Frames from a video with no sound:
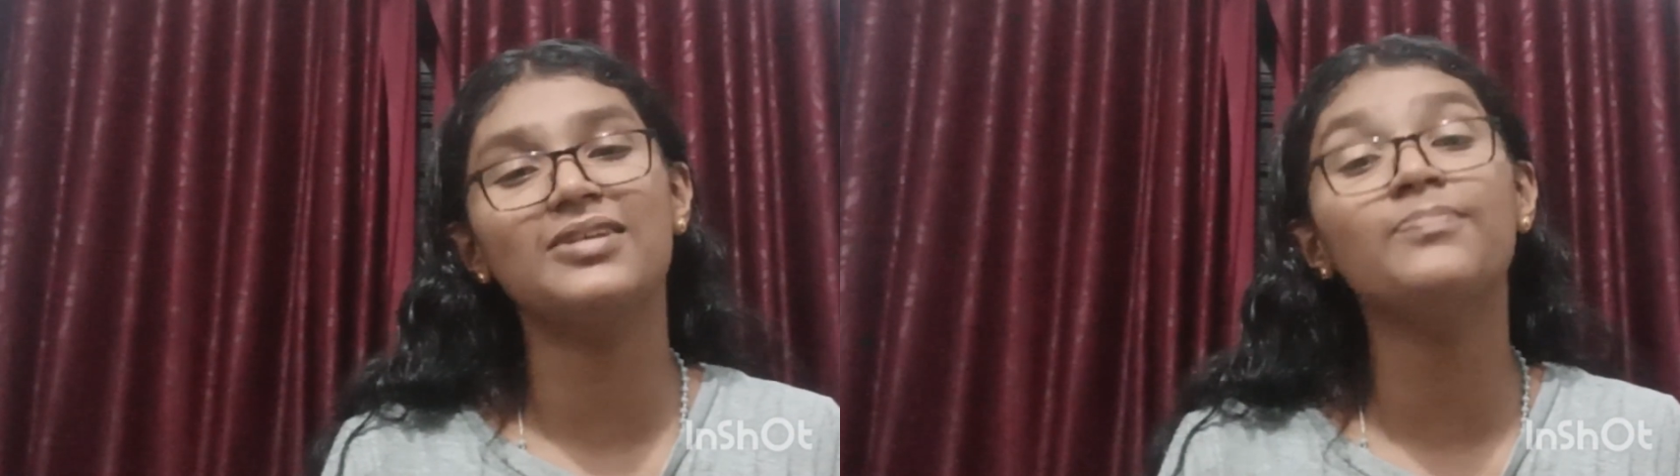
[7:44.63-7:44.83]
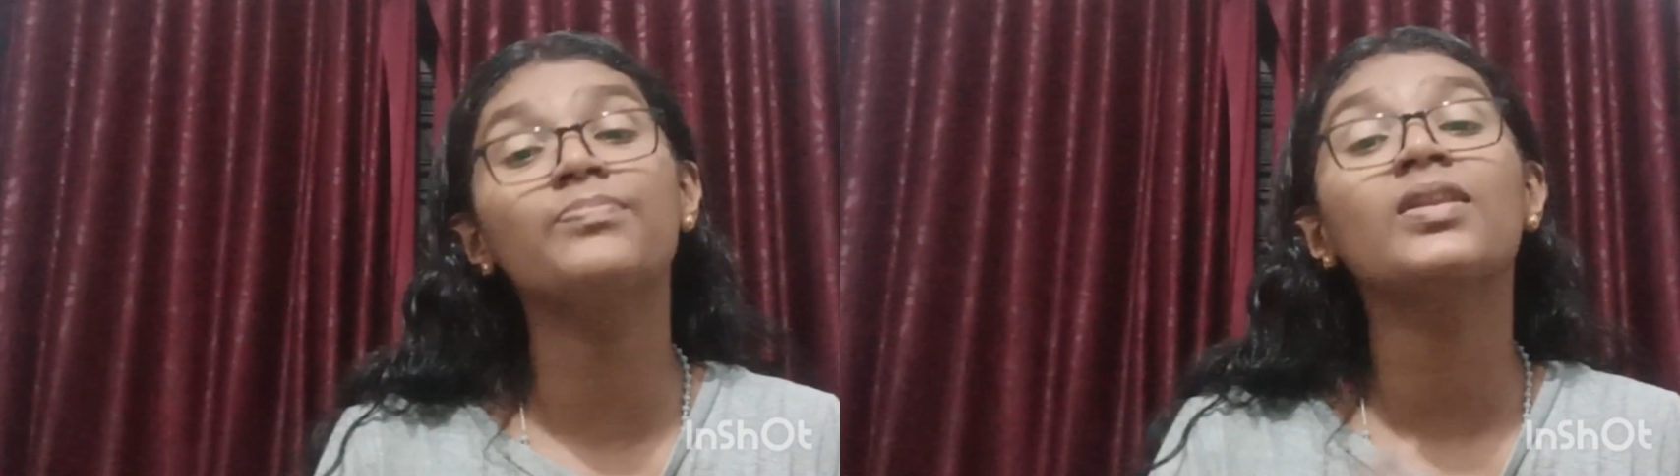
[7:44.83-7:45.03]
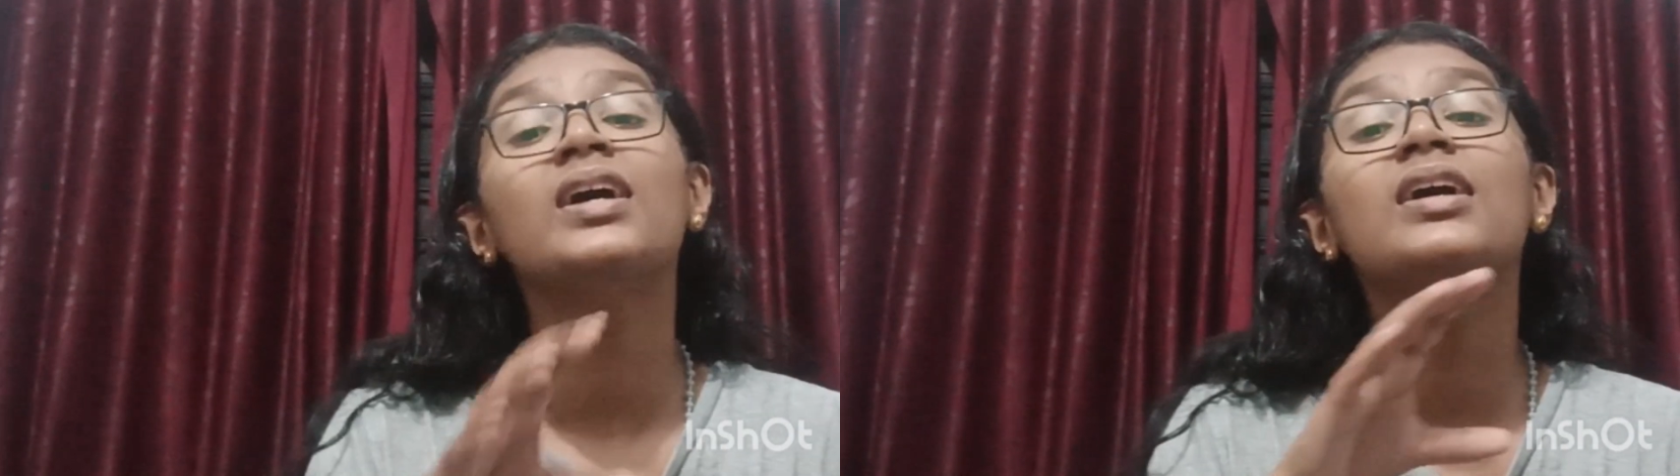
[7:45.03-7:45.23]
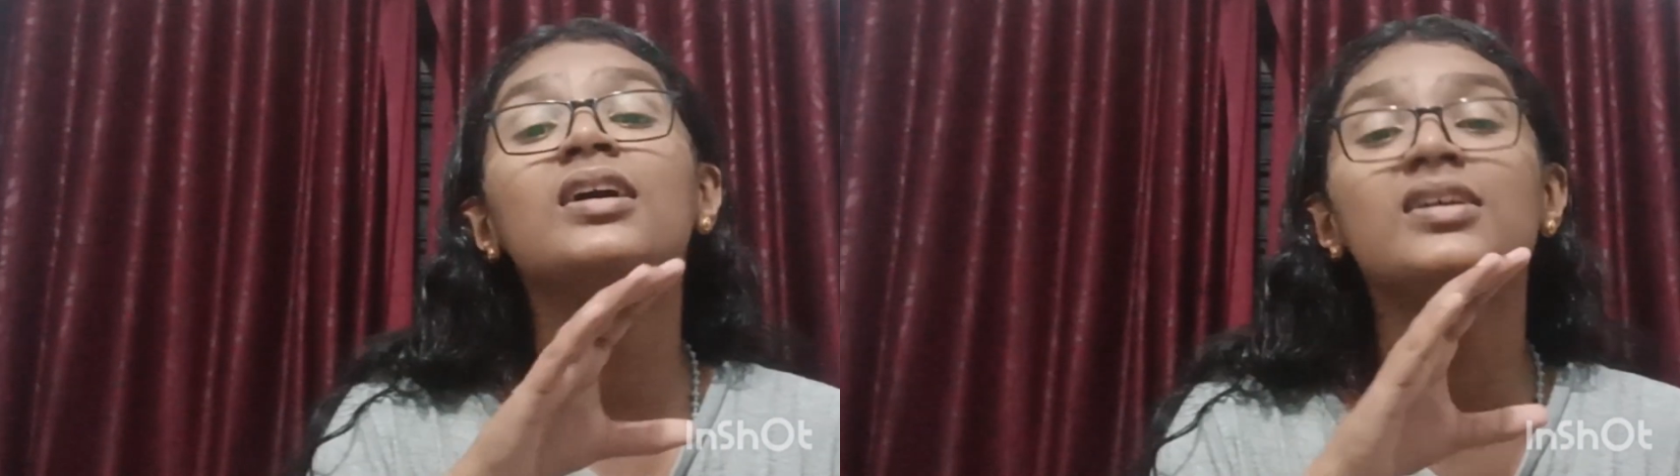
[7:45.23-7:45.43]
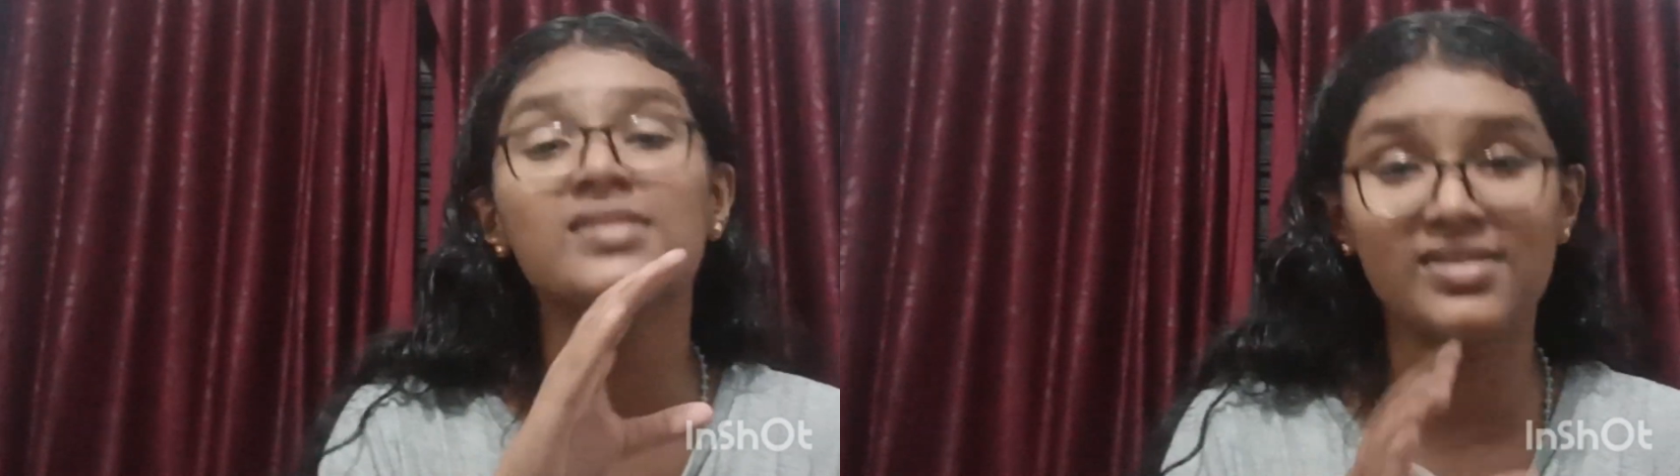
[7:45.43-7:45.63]
term
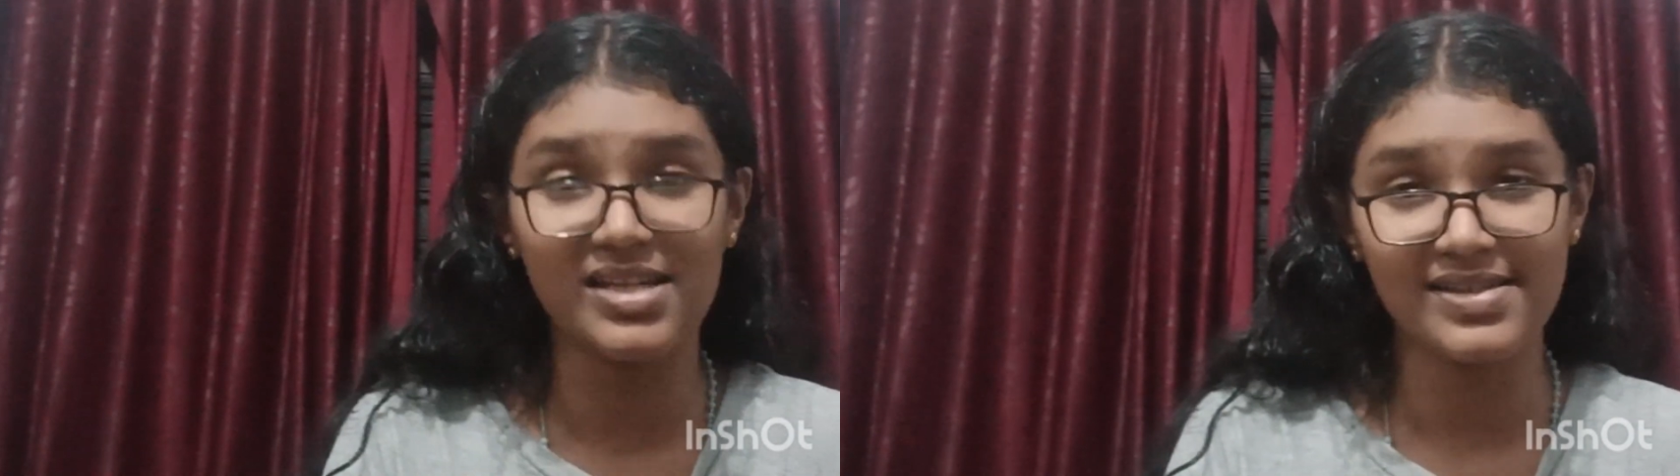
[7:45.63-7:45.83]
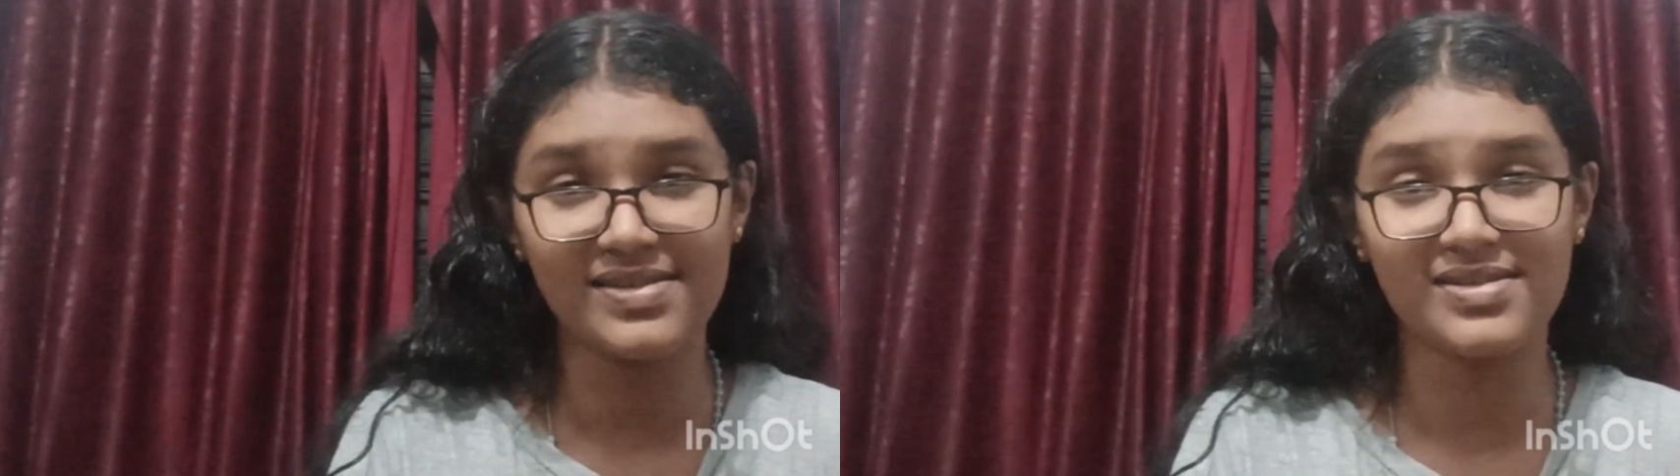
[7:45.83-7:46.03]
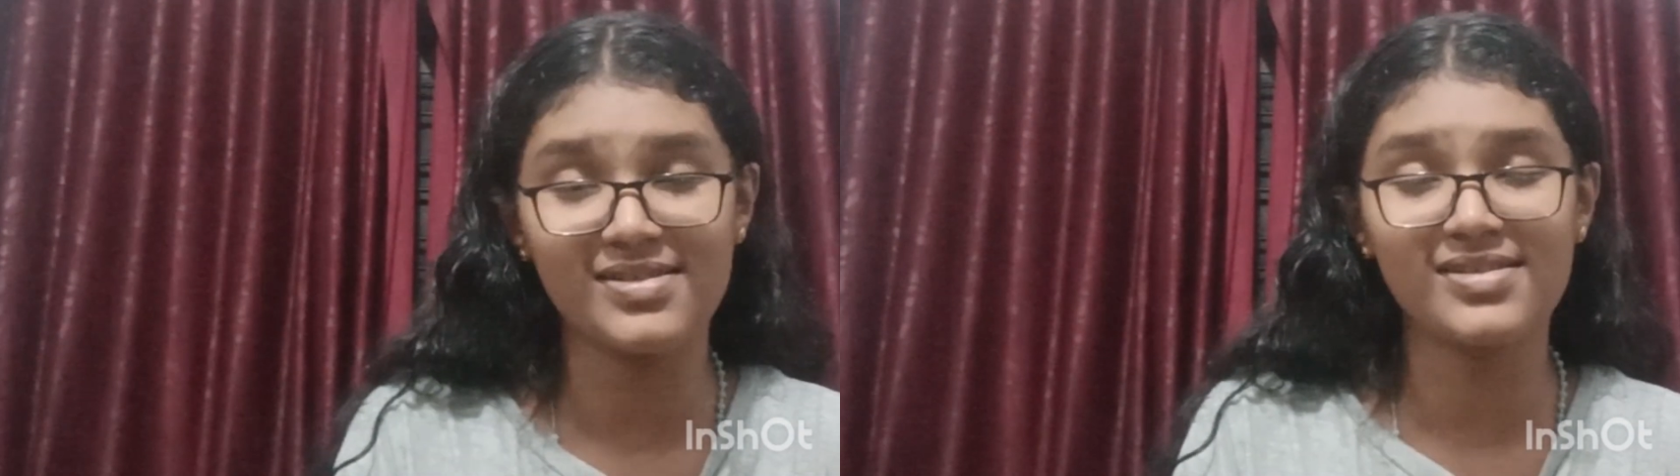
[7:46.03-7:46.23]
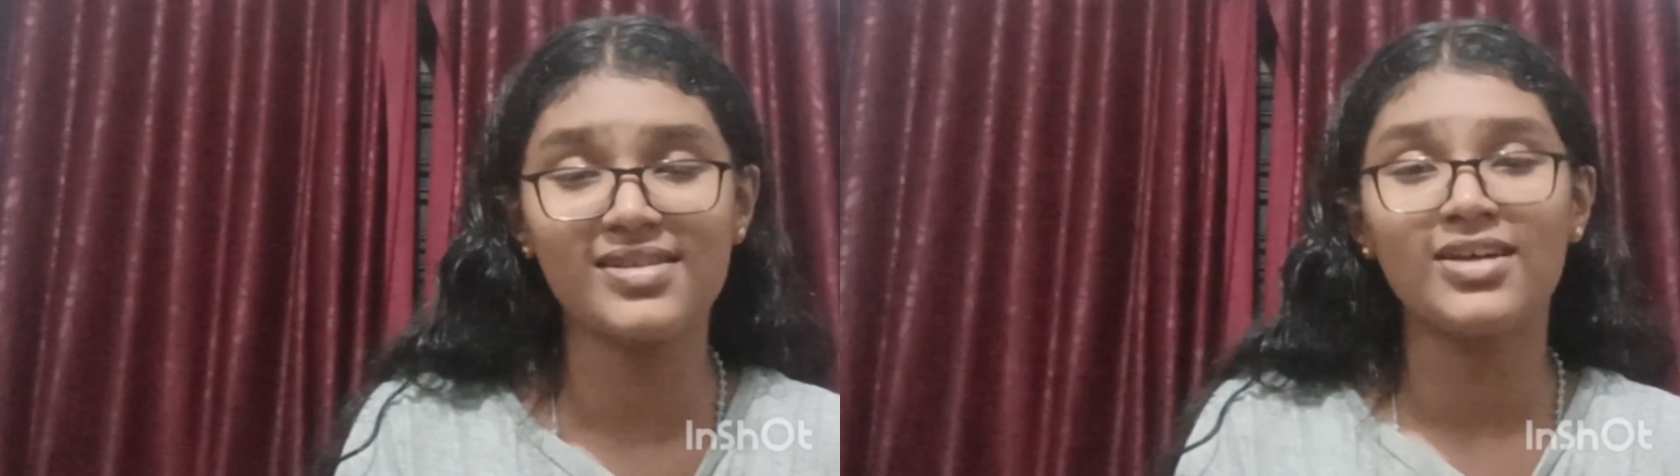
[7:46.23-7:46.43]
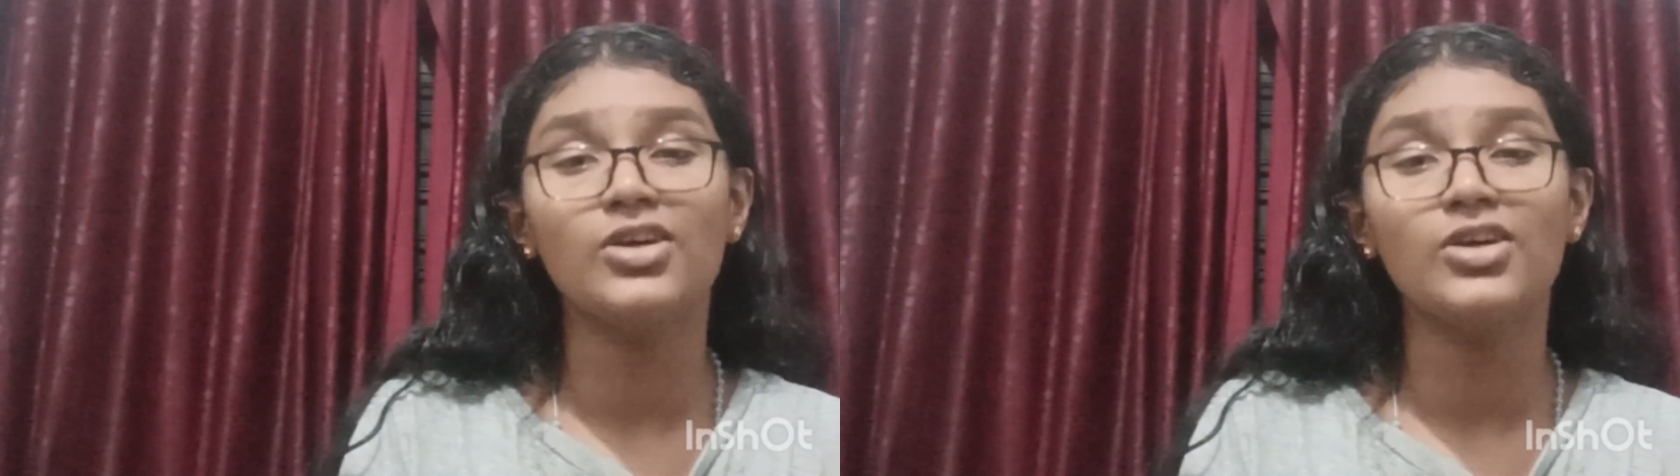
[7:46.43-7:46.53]
deserts.